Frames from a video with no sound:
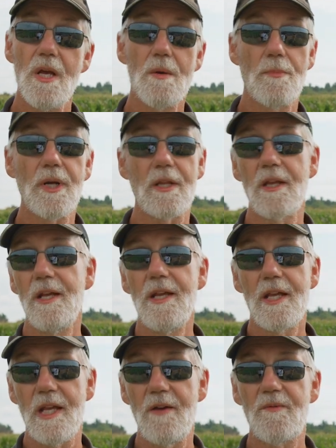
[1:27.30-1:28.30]
But
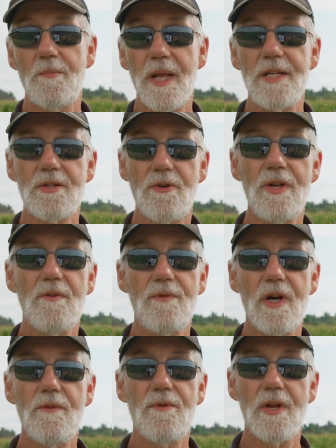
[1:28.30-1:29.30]
if the plants are in a
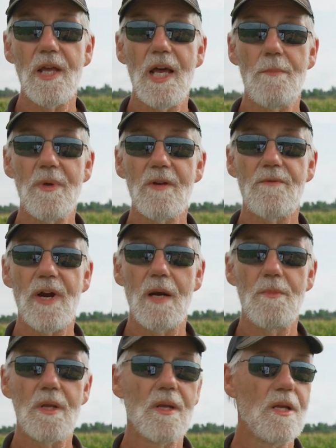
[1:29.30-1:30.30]
very, very happy
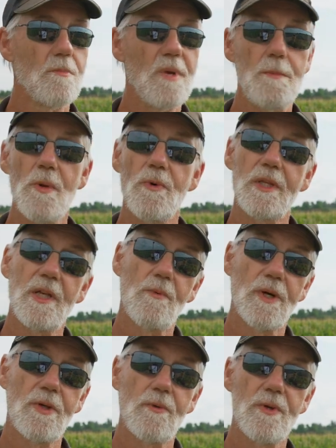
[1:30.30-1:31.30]
environment, maybe what they
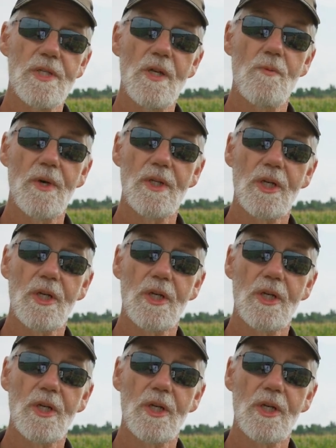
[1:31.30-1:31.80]
want to do is they want to